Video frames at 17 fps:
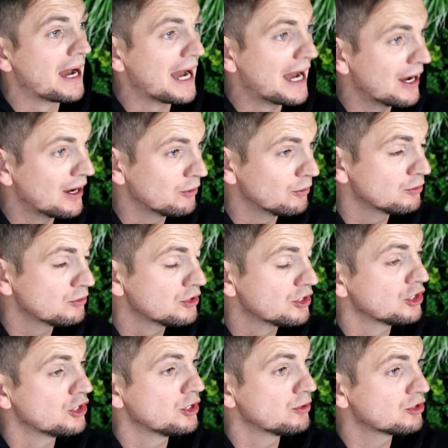
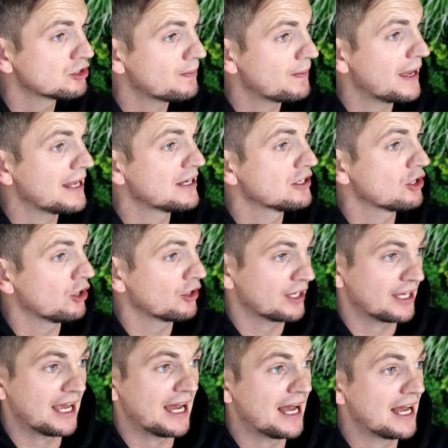pound you spend
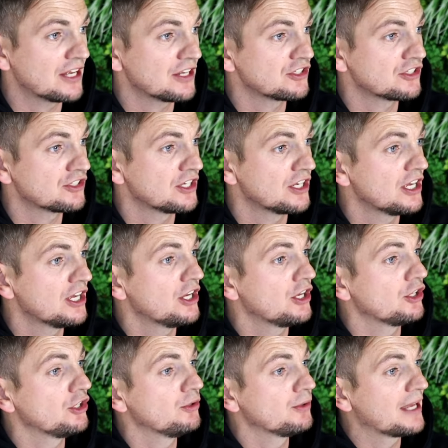on gas,
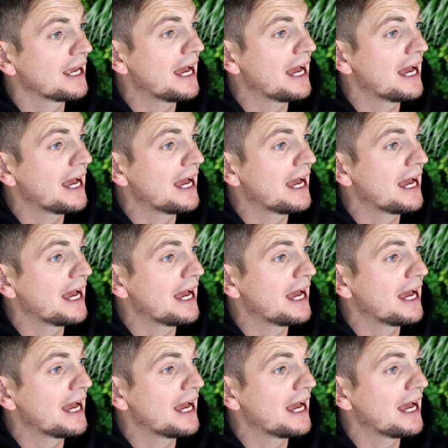you